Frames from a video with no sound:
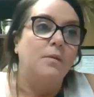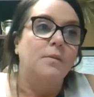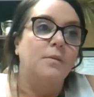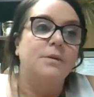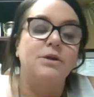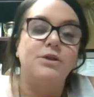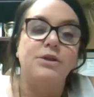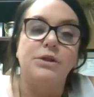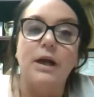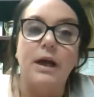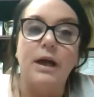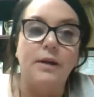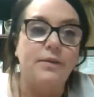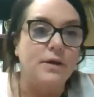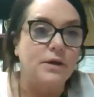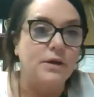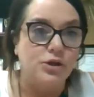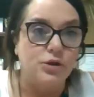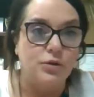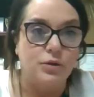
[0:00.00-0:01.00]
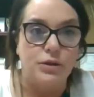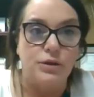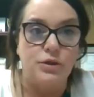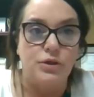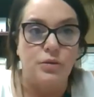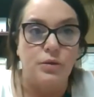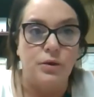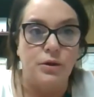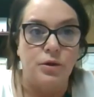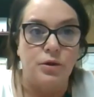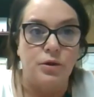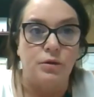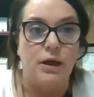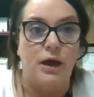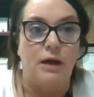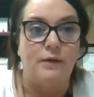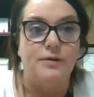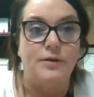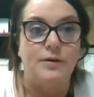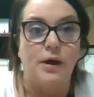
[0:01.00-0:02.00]
But there's a lot of things you could do in your
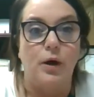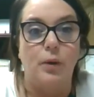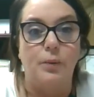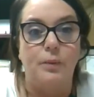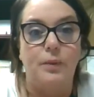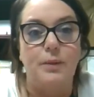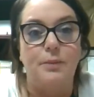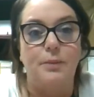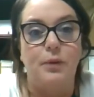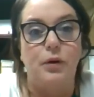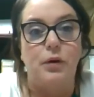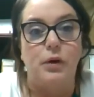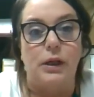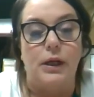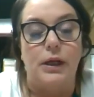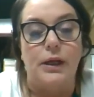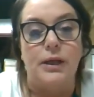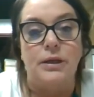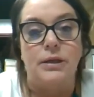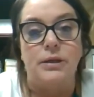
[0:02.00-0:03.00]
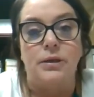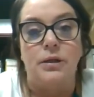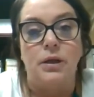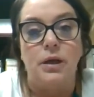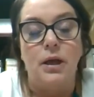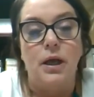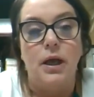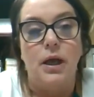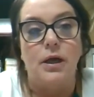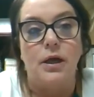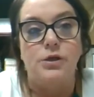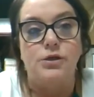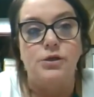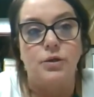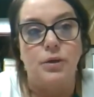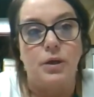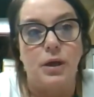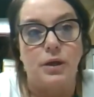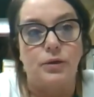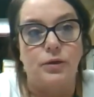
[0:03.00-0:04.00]
life to help people. And as
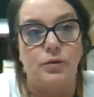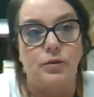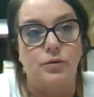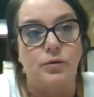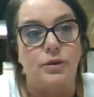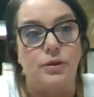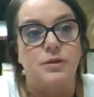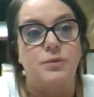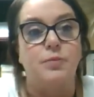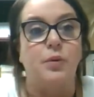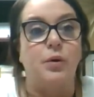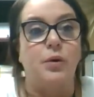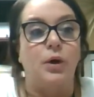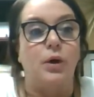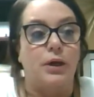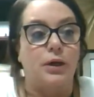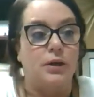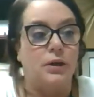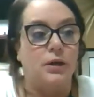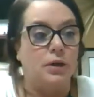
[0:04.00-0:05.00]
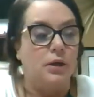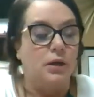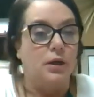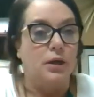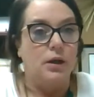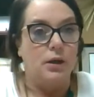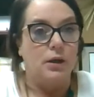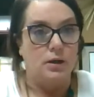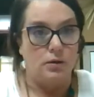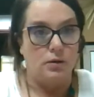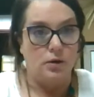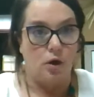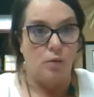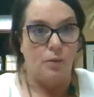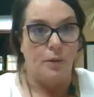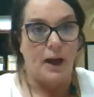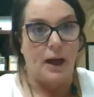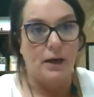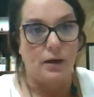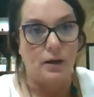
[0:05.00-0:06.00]
you get through this book, it'll go
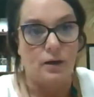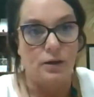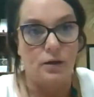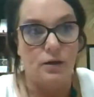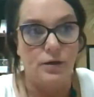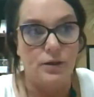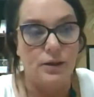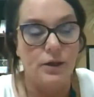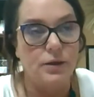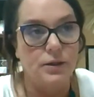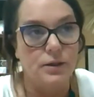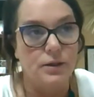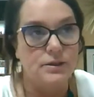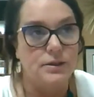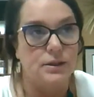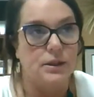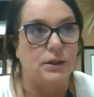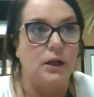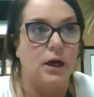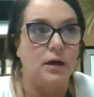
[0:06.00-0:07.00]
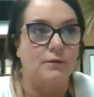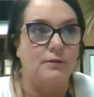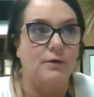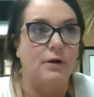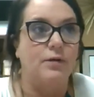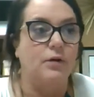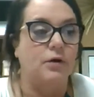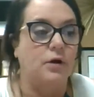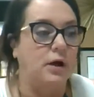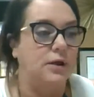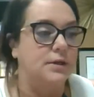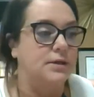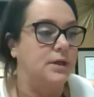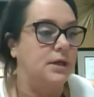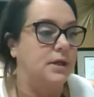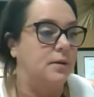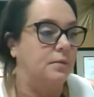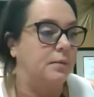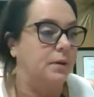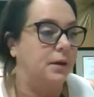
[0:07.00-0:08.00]
back. You'll hear this in a lot of other
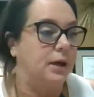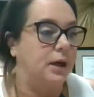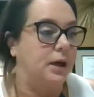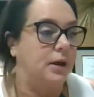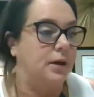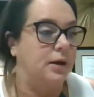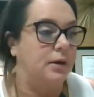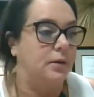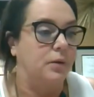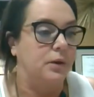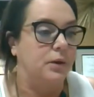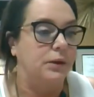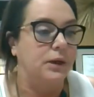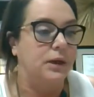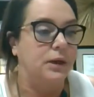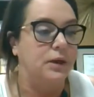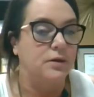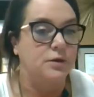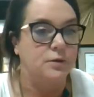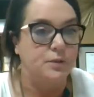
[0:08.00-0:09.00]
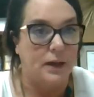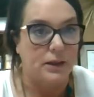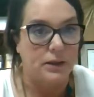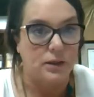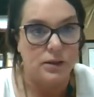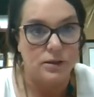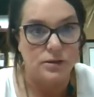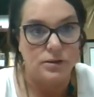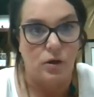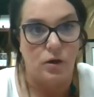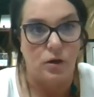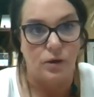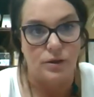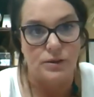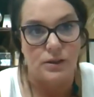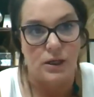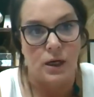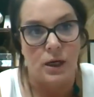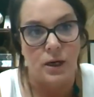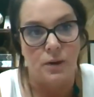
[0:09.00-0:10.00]
content, but Gary really goes back to this all the
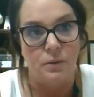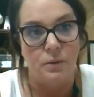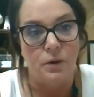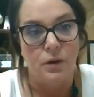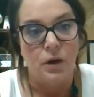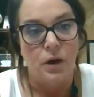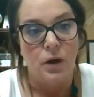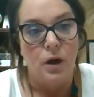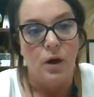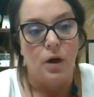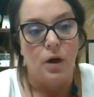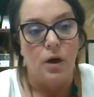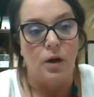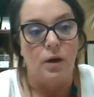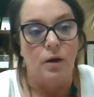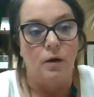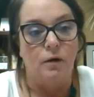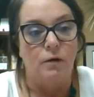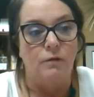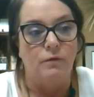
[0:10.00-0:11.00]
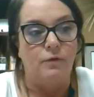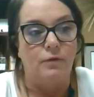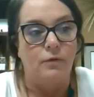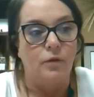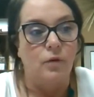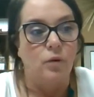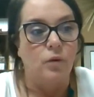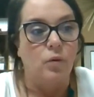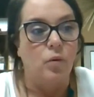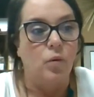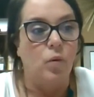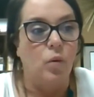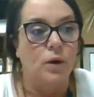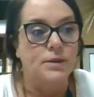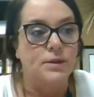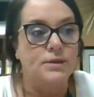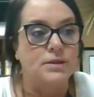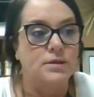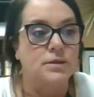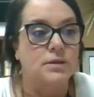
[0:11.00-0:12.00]
time of
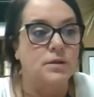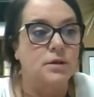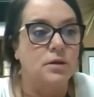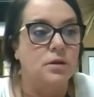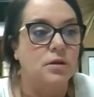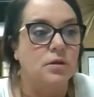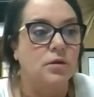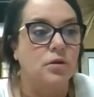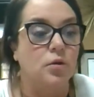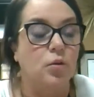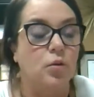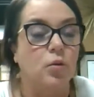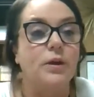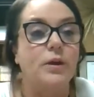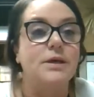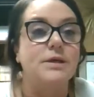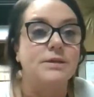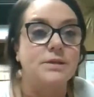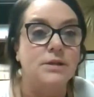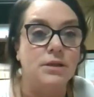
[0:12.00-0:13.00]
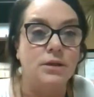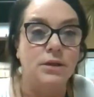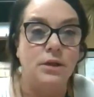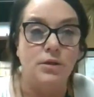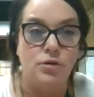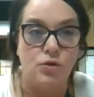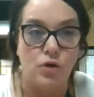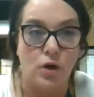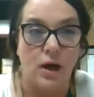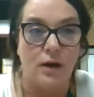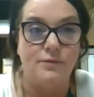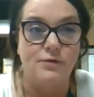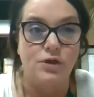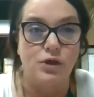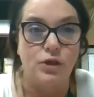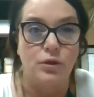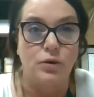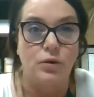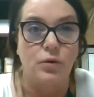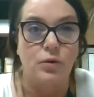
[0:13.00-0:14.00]
what's the reason that drives
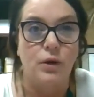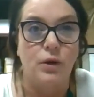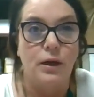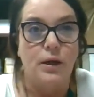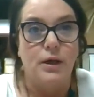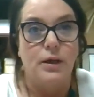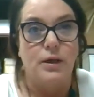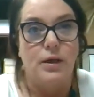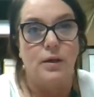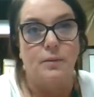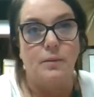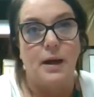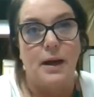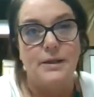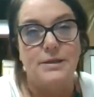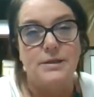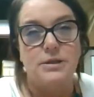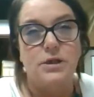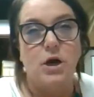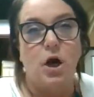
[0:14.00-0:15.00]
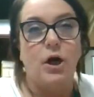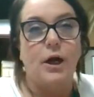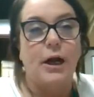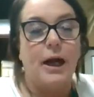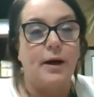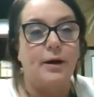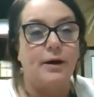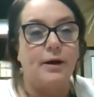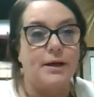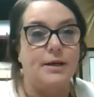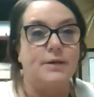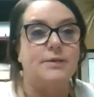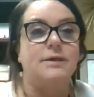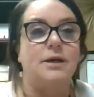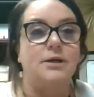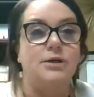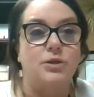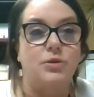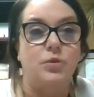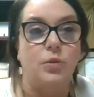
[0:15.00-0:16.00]
you. It might start out as
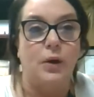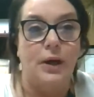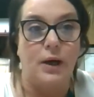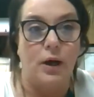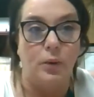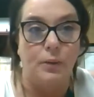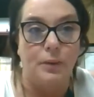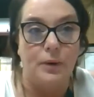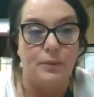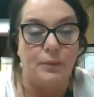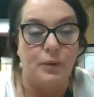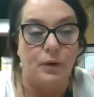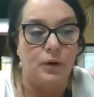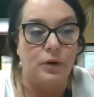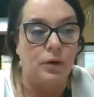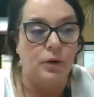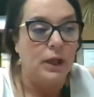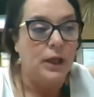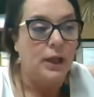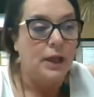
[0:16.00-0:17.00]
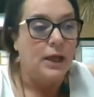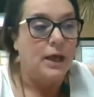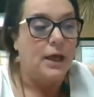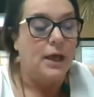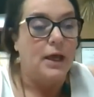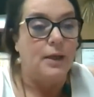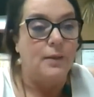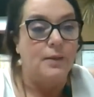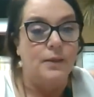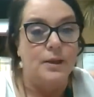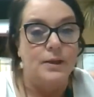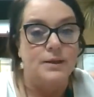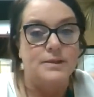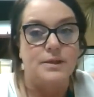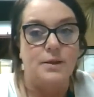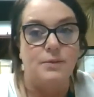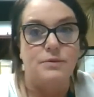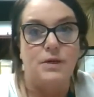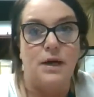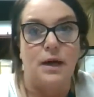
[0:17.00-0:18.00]
I just want to help people, and then
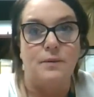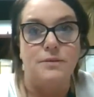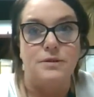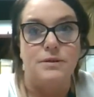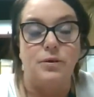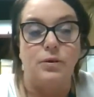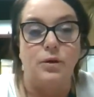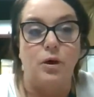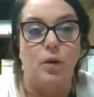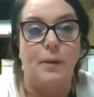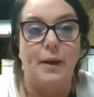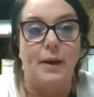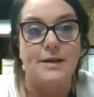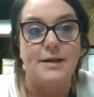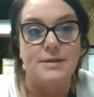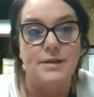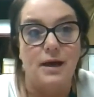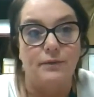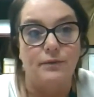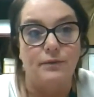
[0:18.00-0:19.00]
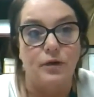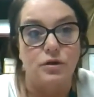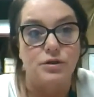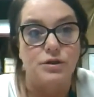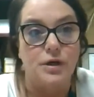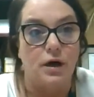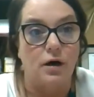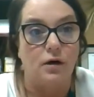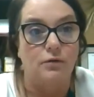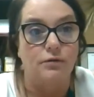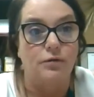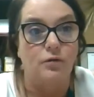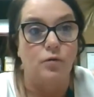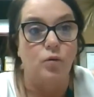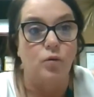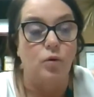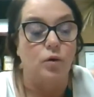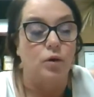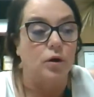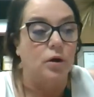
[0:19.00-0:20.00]
sometimes it'll go past that for yourself
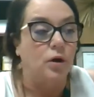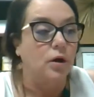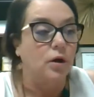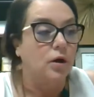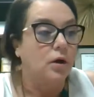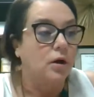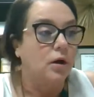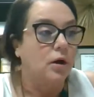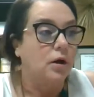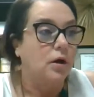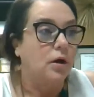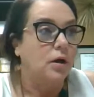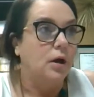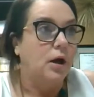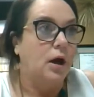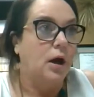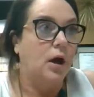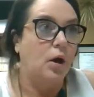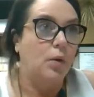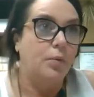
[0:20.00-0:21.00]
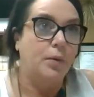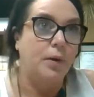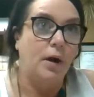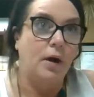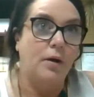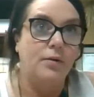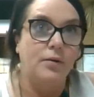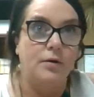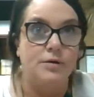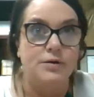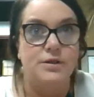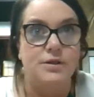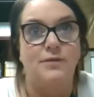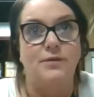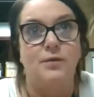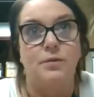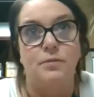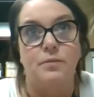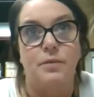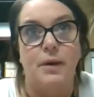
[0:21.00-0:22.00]
or help others
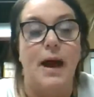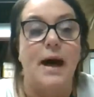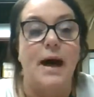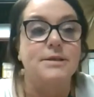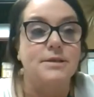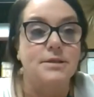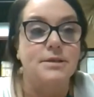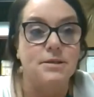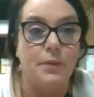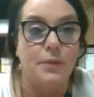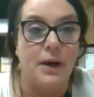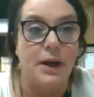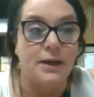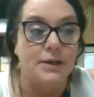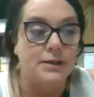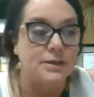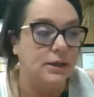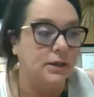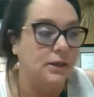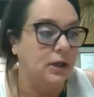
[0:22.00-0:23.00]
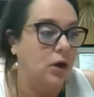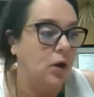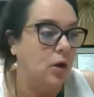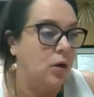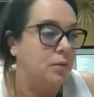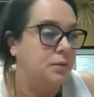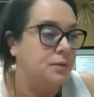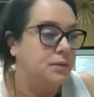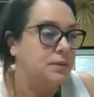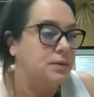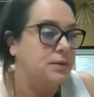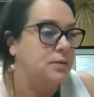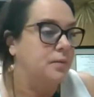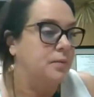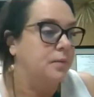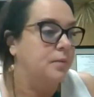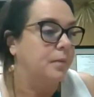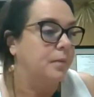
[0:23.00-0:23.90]
even past buying and selling homes.